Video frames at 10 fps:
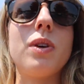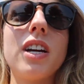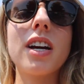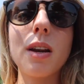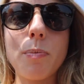We
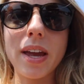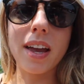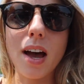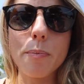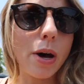are gonna
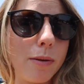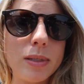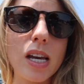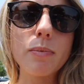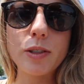pick up pub
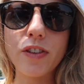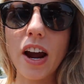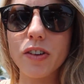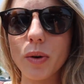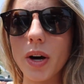subs for
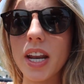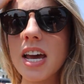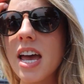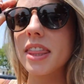everyone.